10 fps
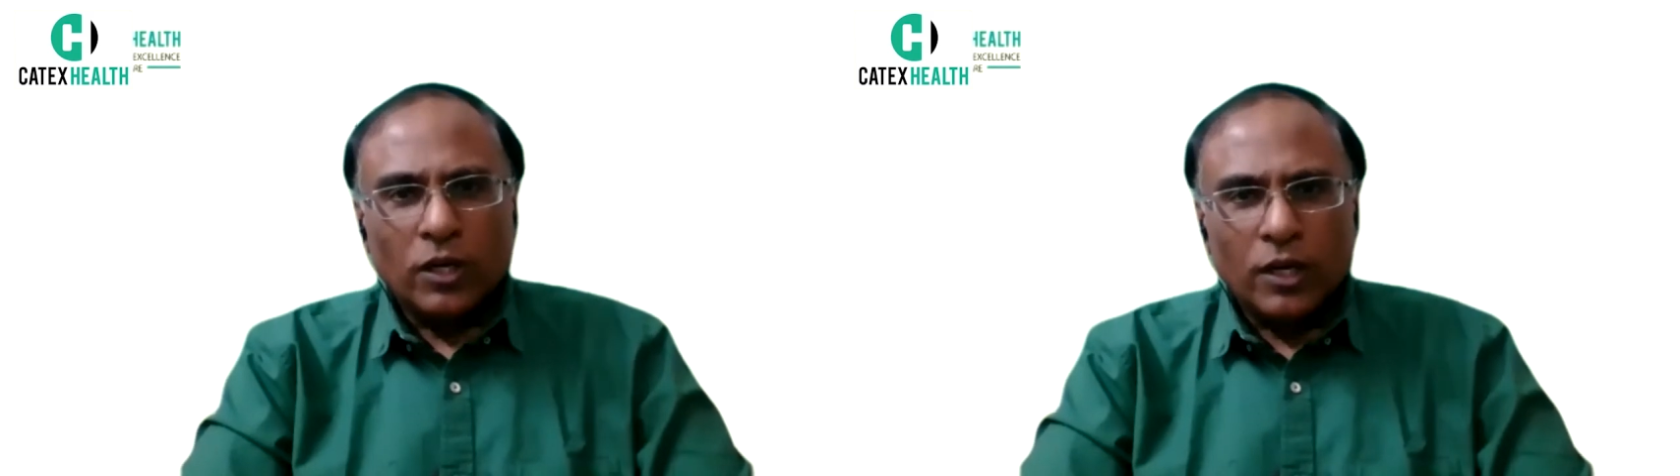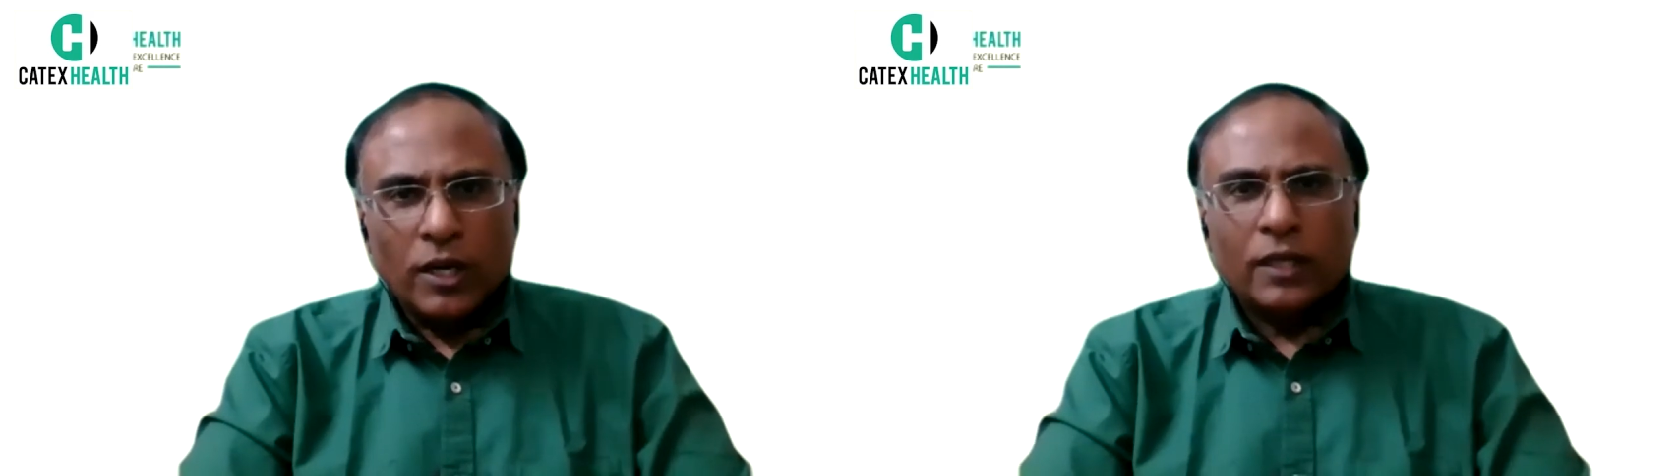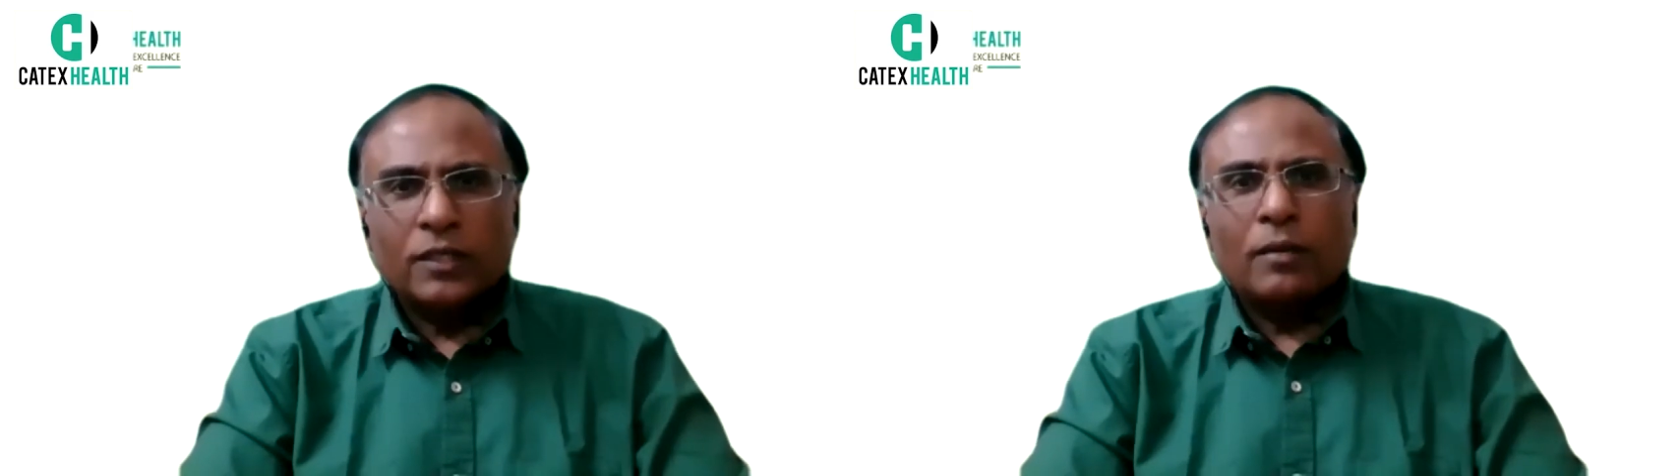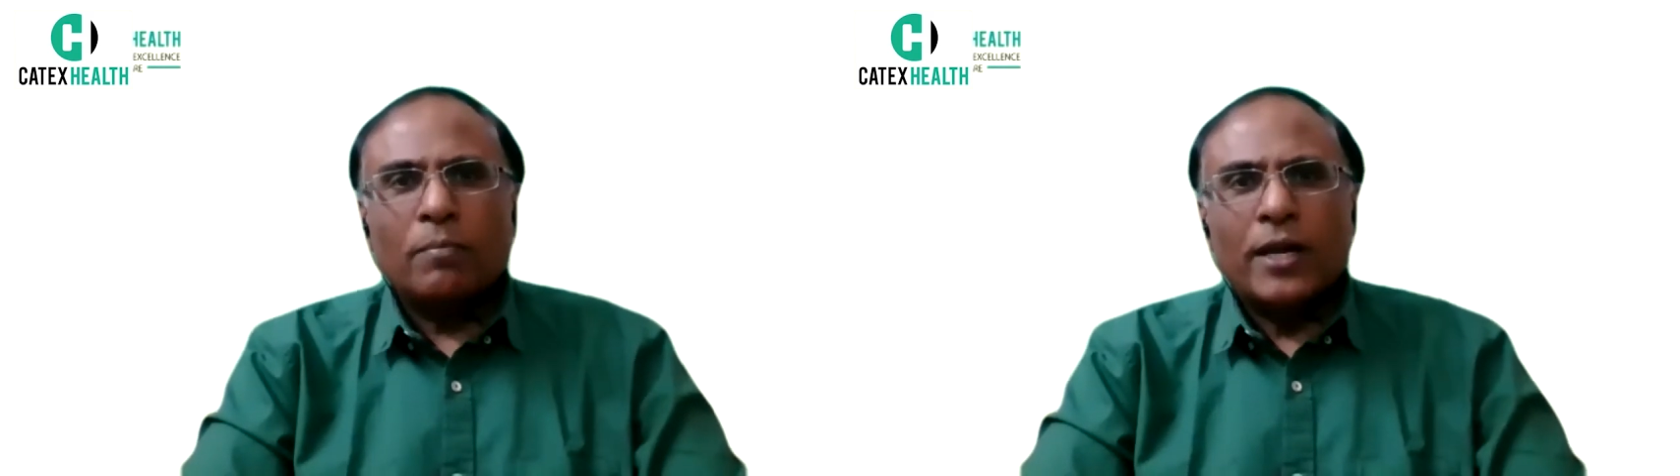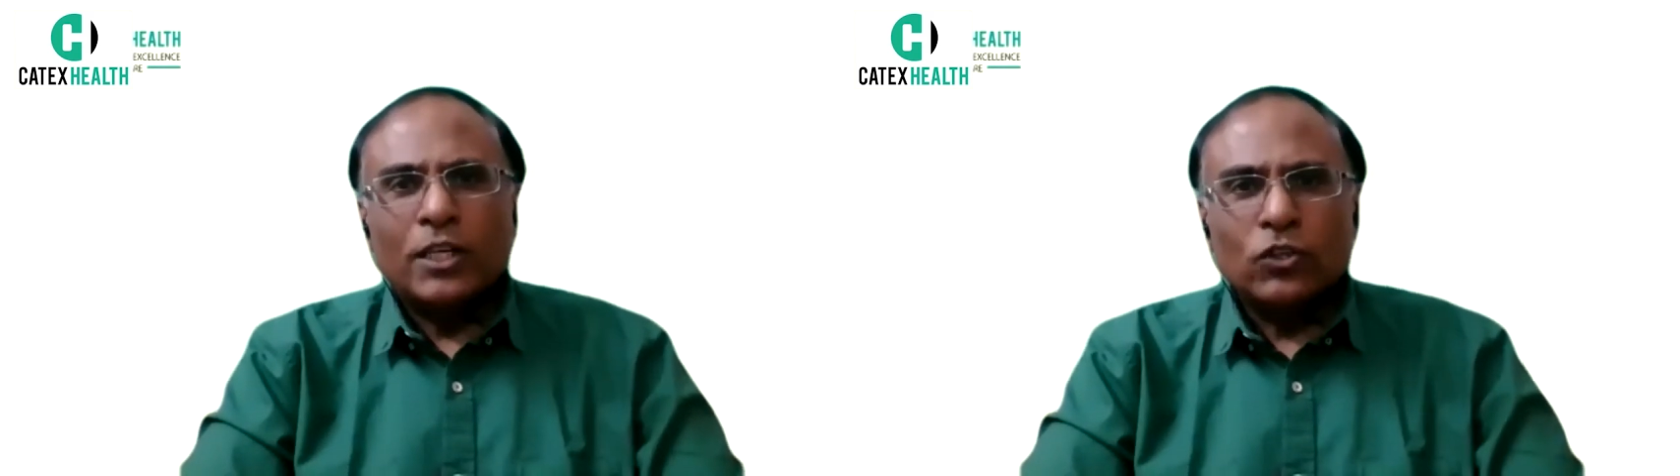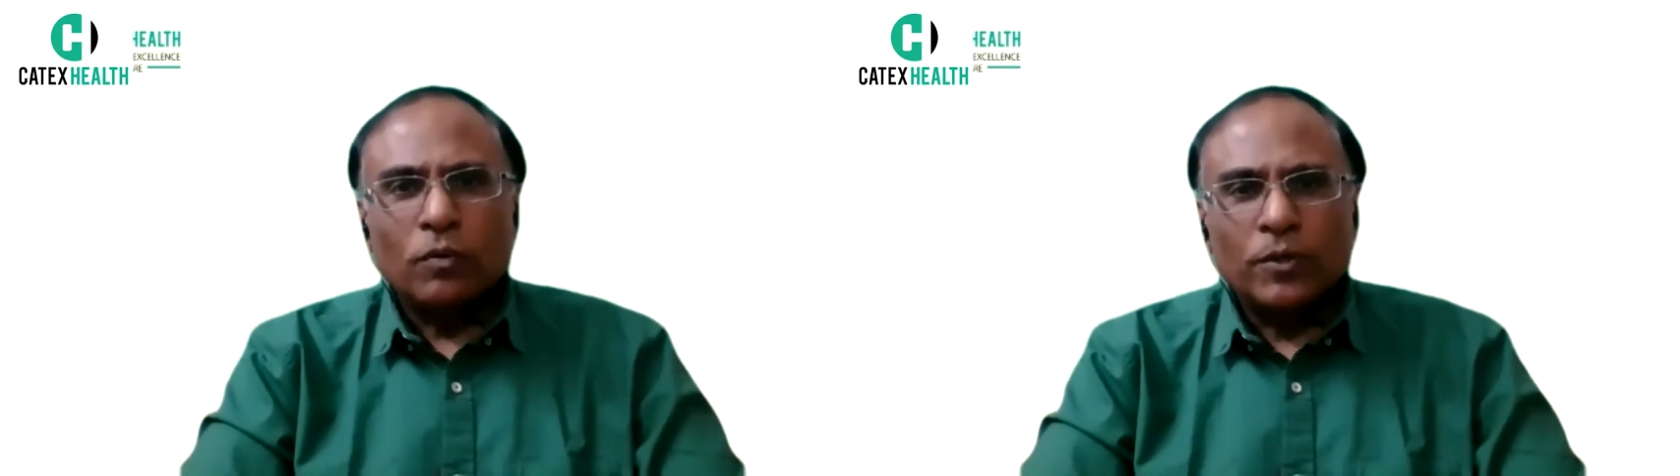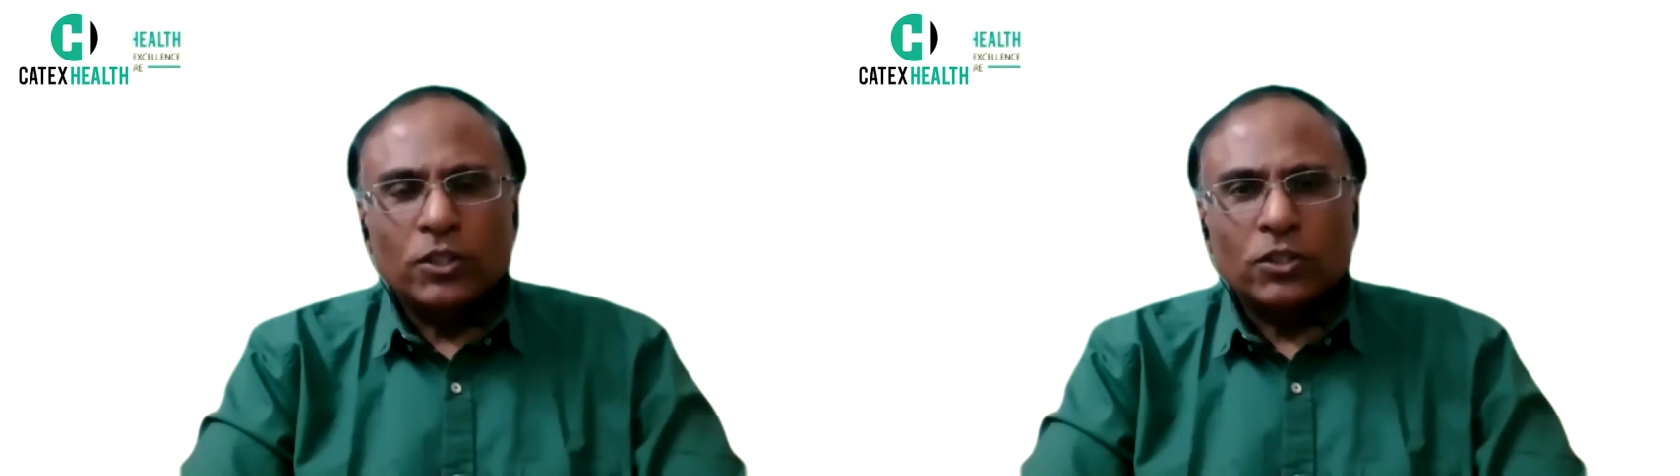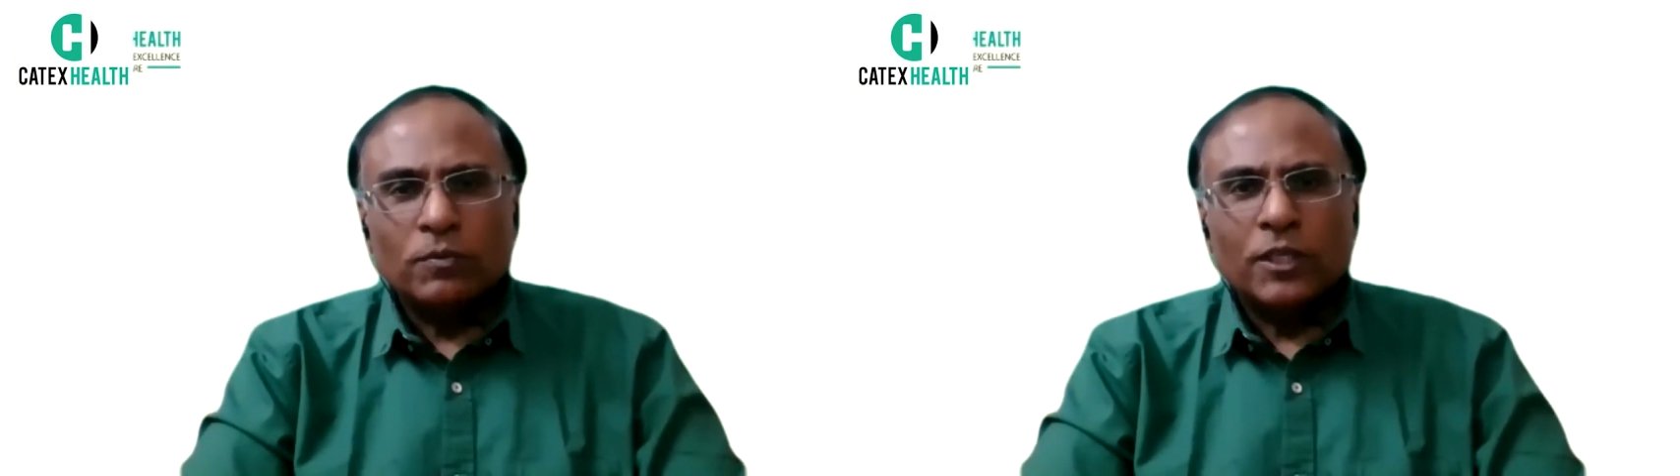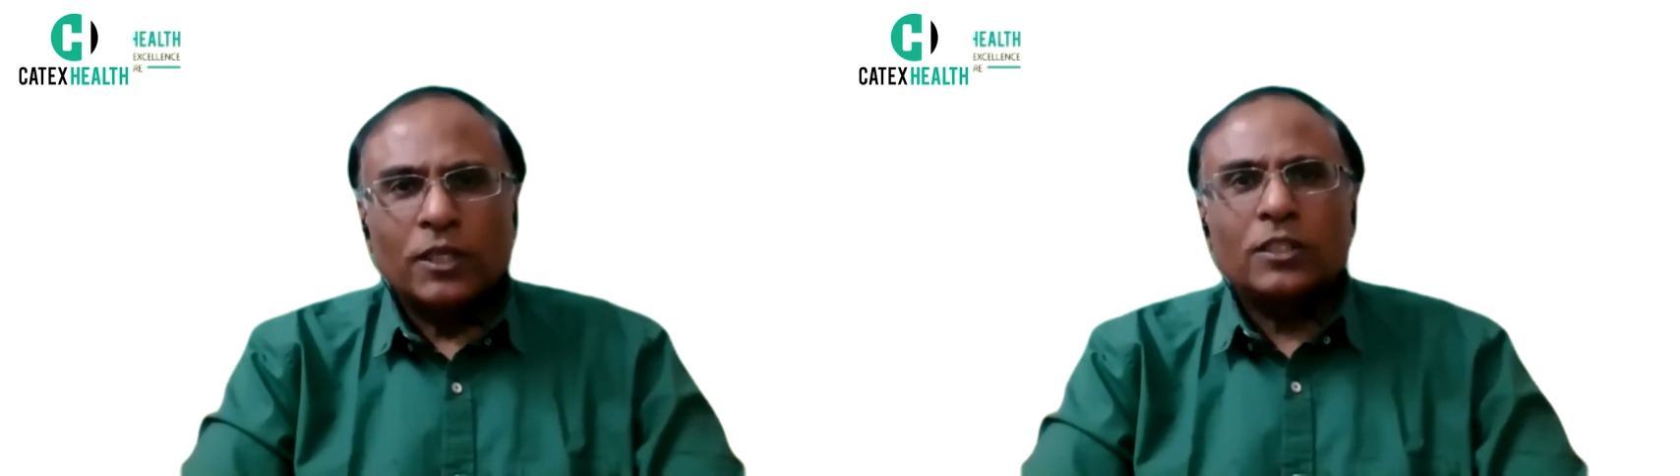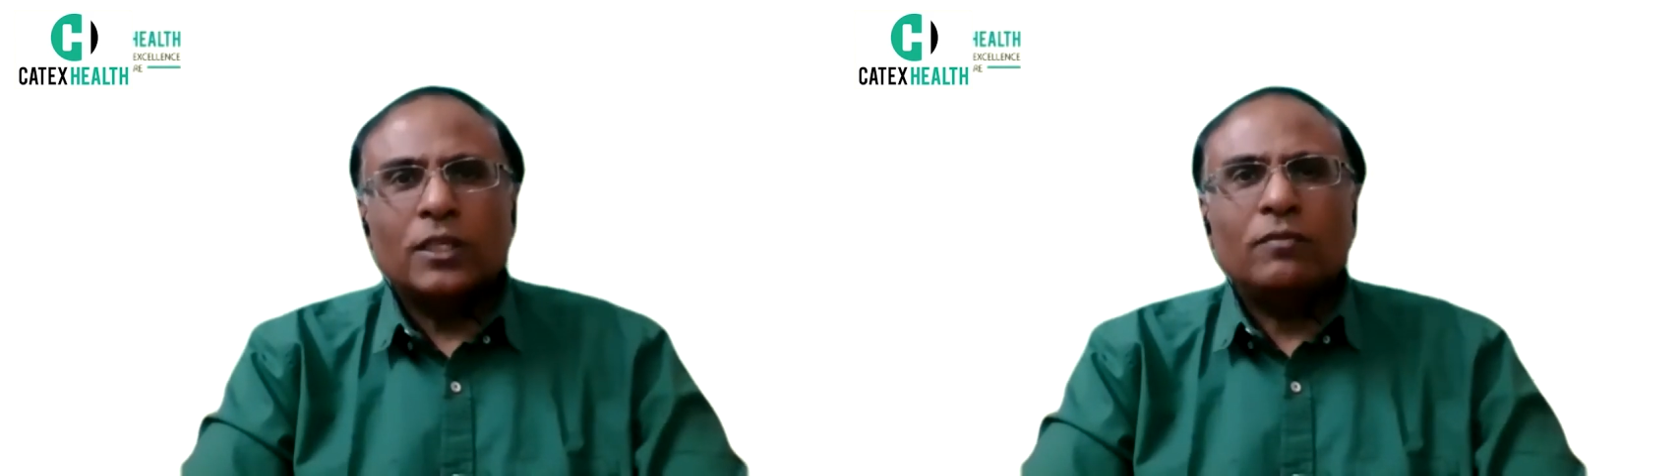connect and manage your patients, but
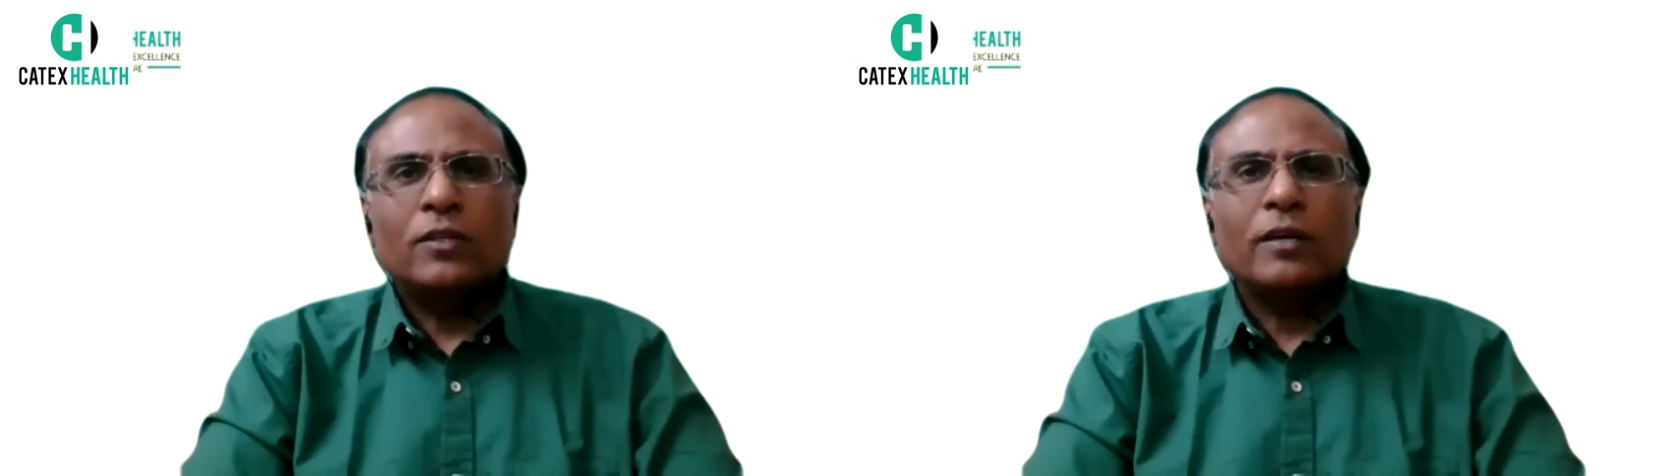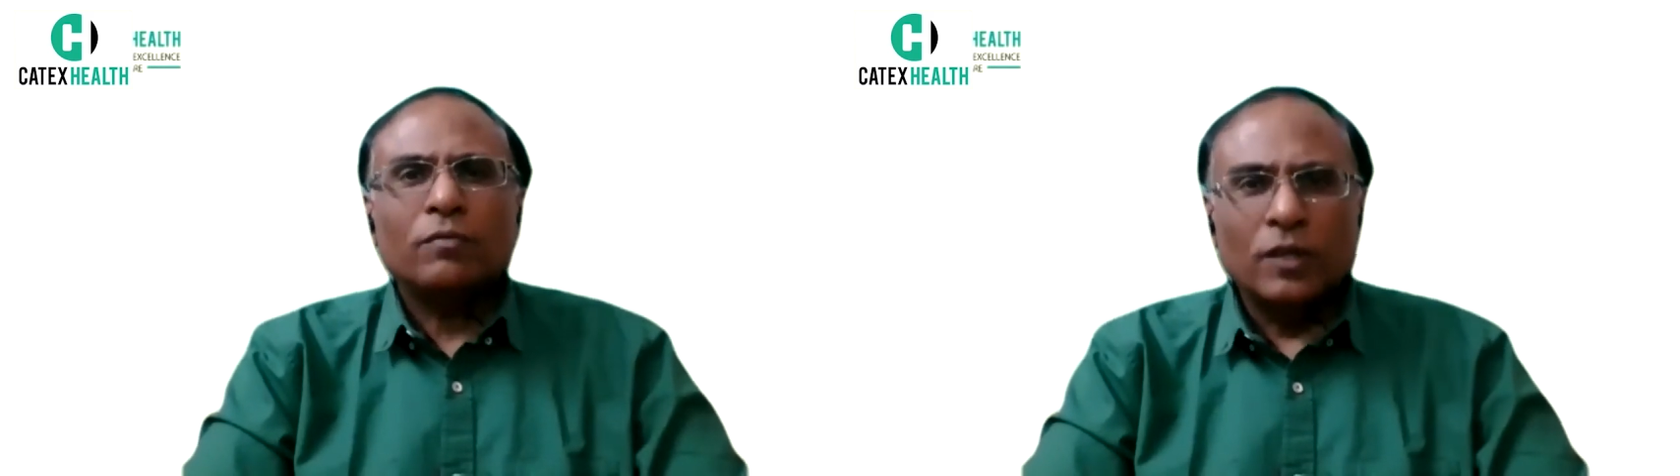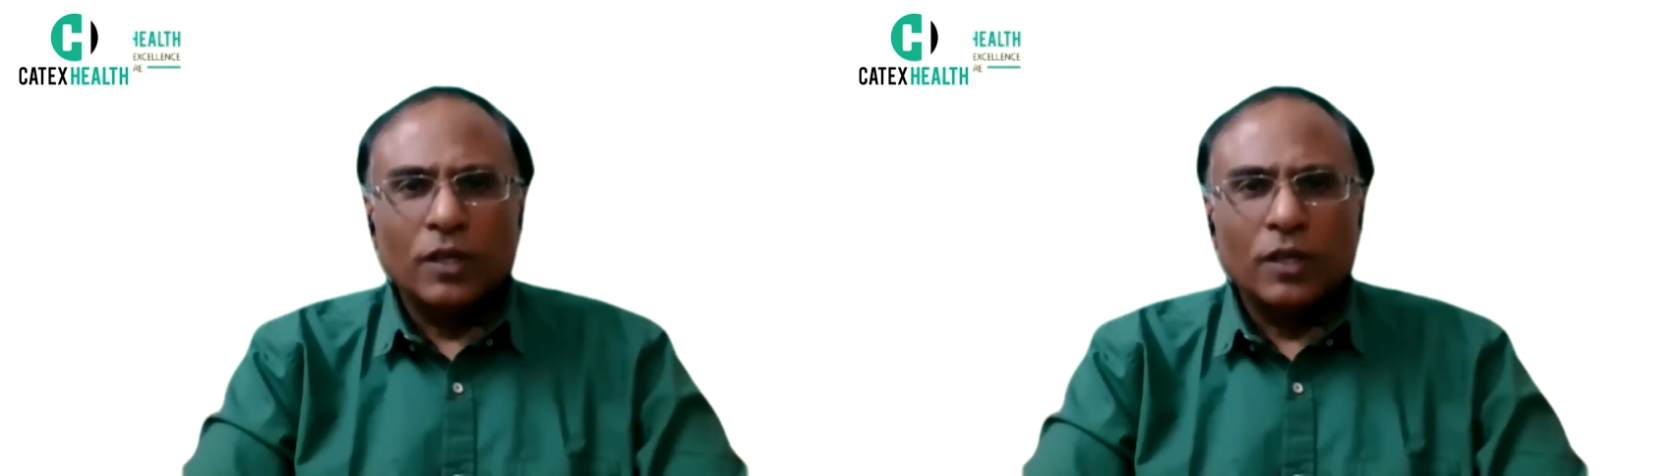at the same time,